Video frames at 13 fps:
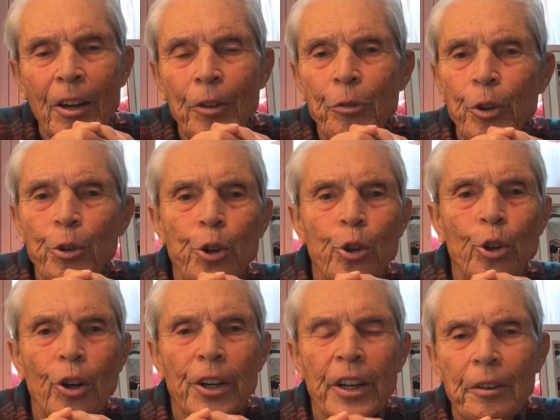if you do
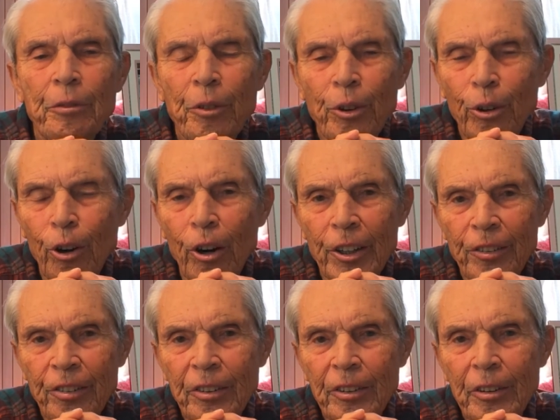not have
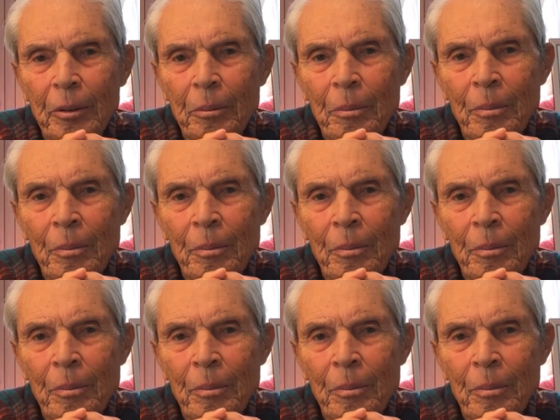Christ,